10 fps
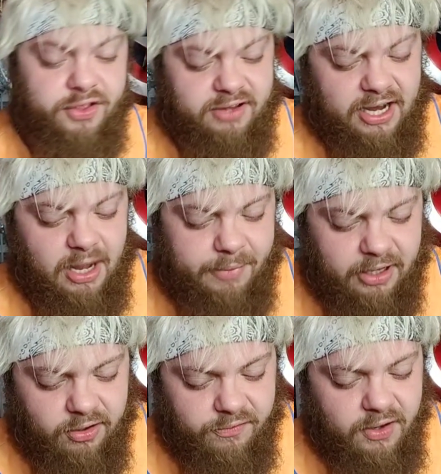the
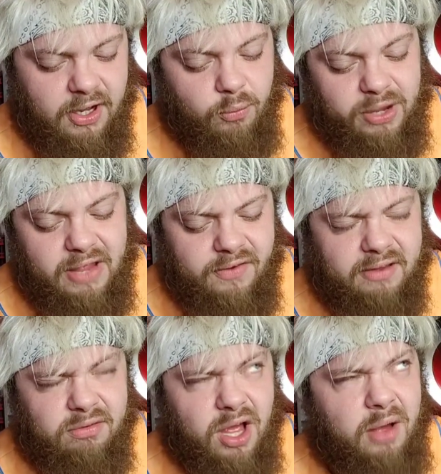dynamic of. We even
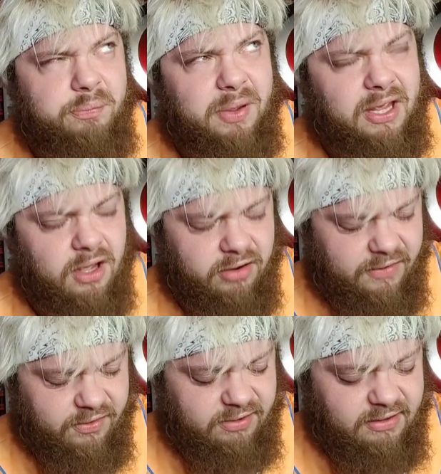is uh, Peter
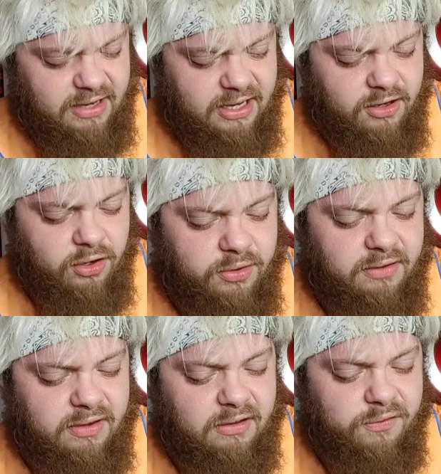even says it. You
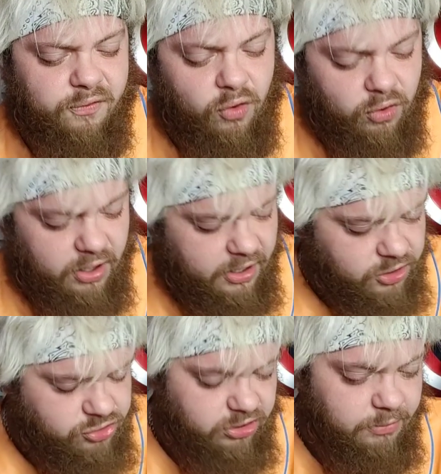he's he's fought
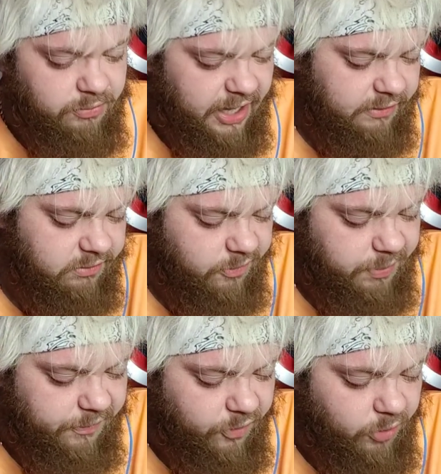dream related stuff
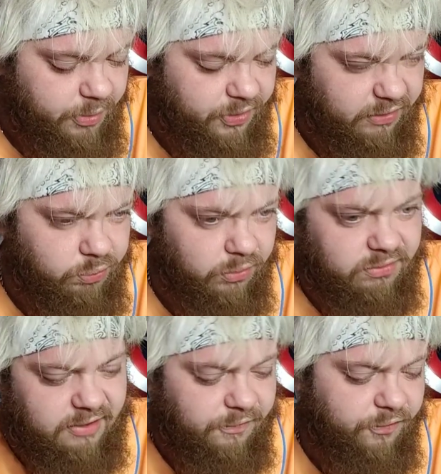before, but this
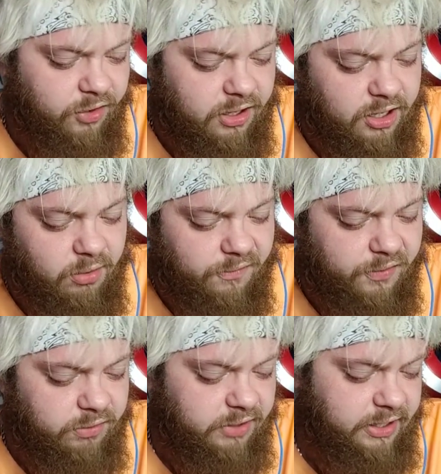one's different. You know, it
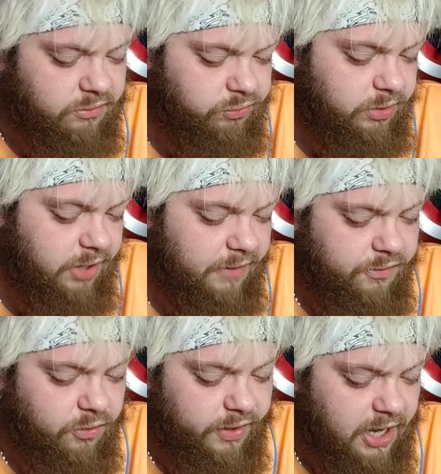feels like it's real life
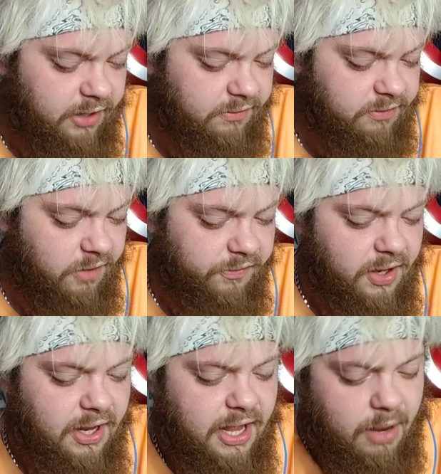and all that kind of
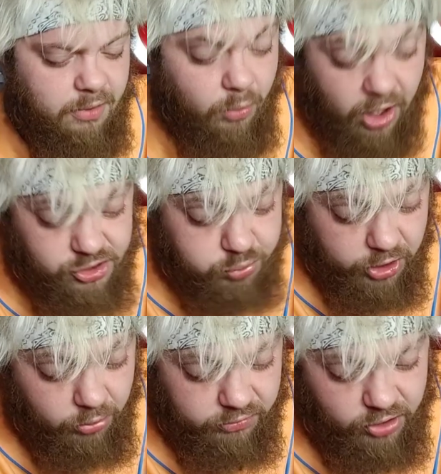stuff. And all, I just want
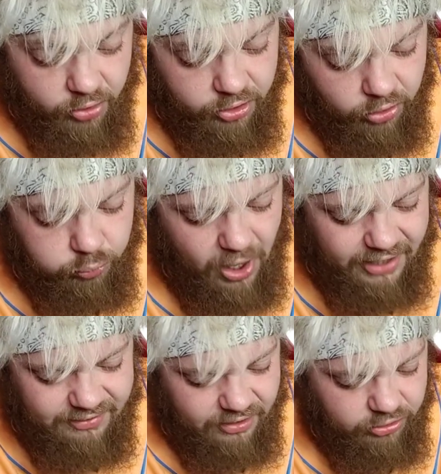to know what's going on. Why
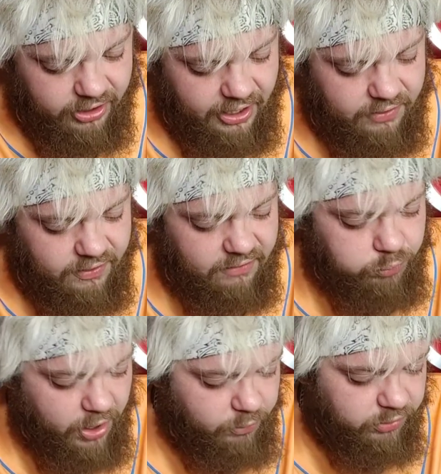is he looking like this?
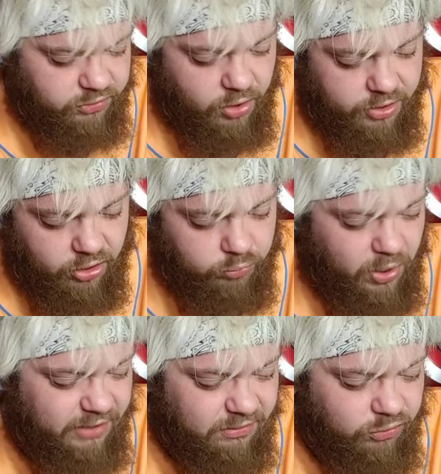Why, what's going on?
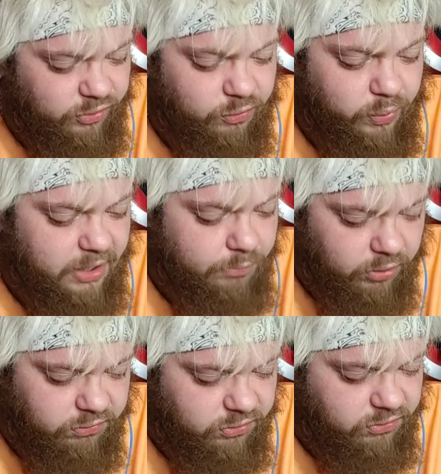Why is there all these weird
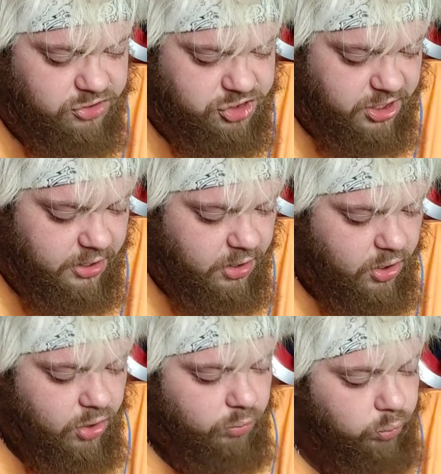monsters and shit?
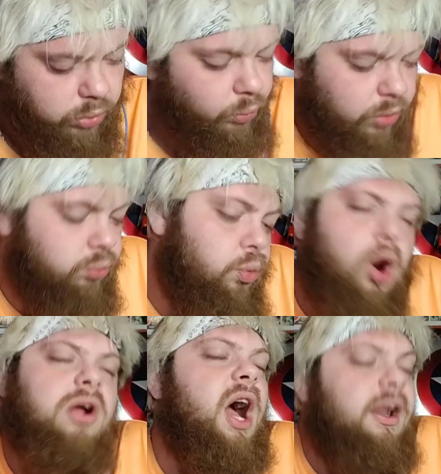
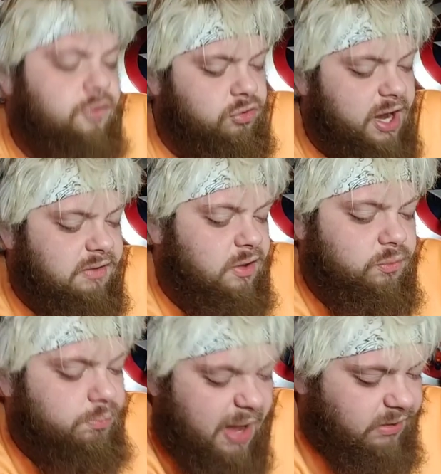What, kind of crazy
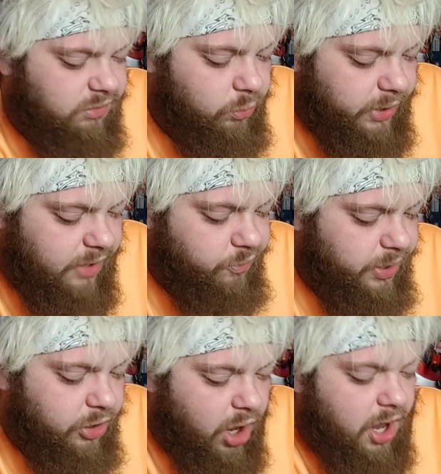mess have we have we
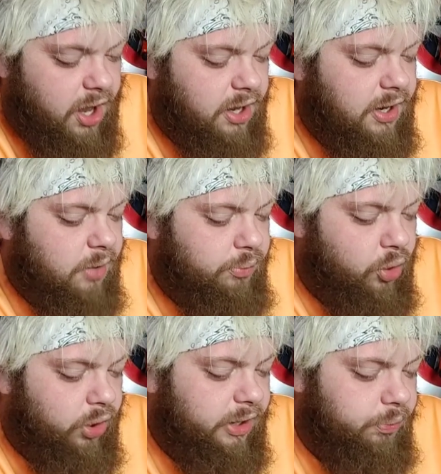got our
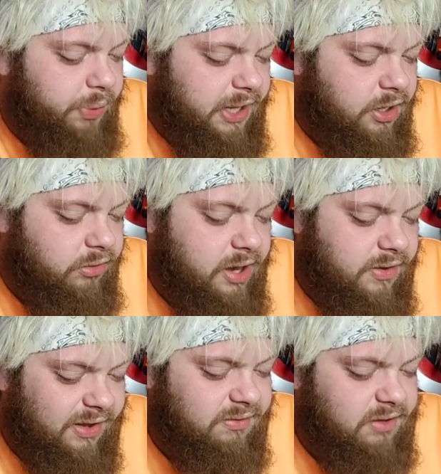poor little Peter in
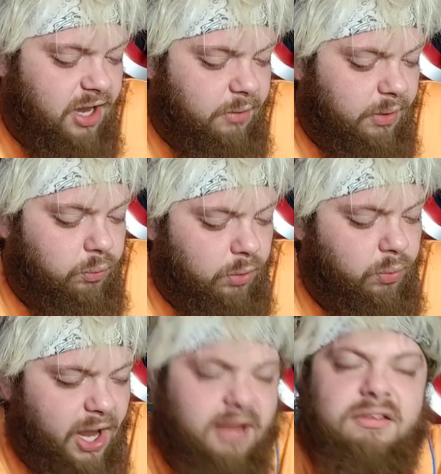this time? Like,
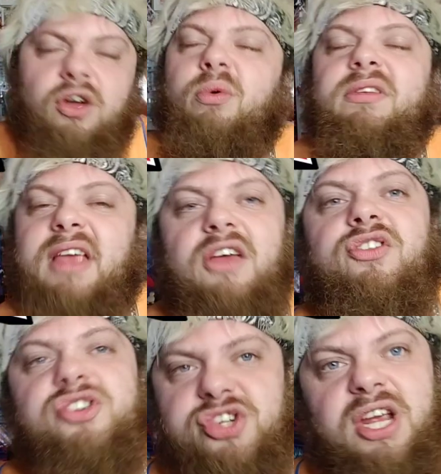why is he always getting
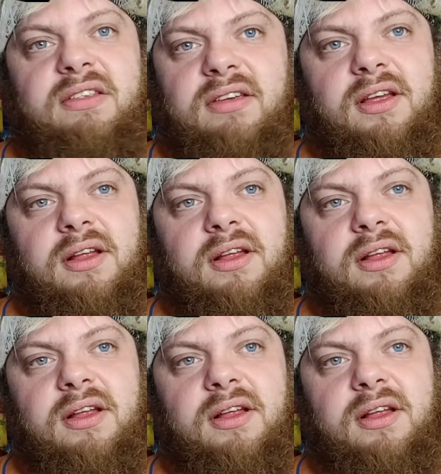the shit?